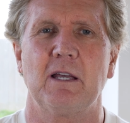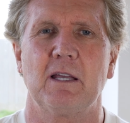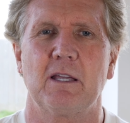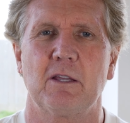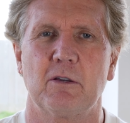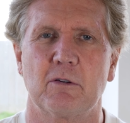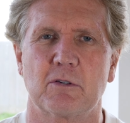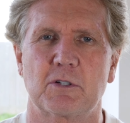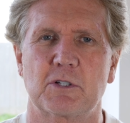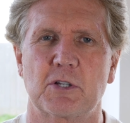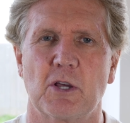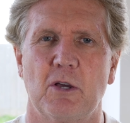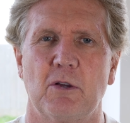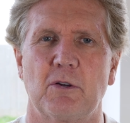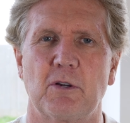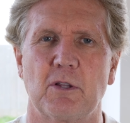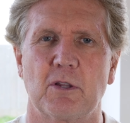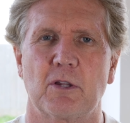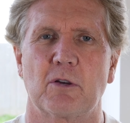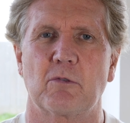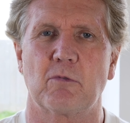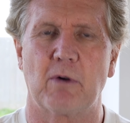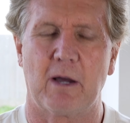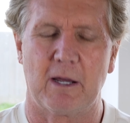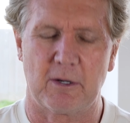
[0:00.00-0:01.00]
he'll turn you
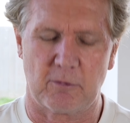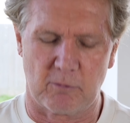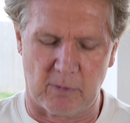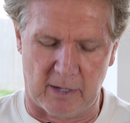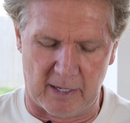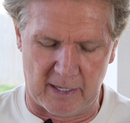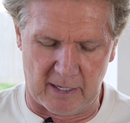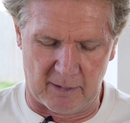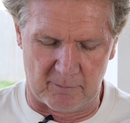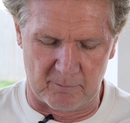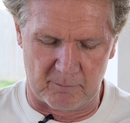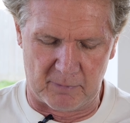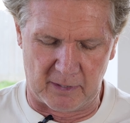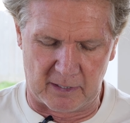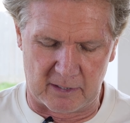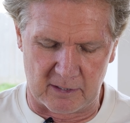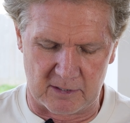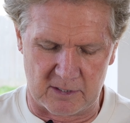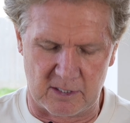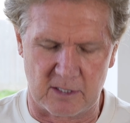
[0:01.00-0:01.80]
the right way up, because